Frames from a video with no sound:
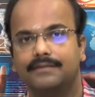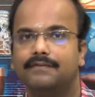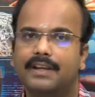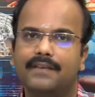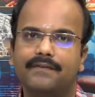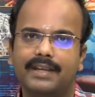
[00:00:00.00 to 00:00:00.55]

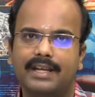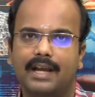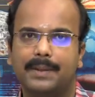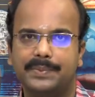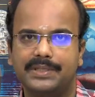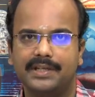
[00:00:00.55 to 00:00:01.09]
when we
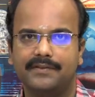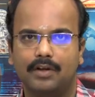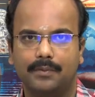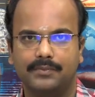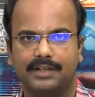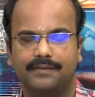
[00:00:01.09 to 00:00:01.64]
observe the
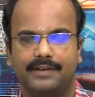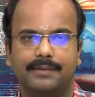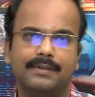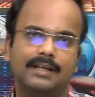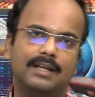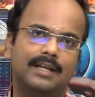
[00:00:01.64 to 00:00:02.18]
object from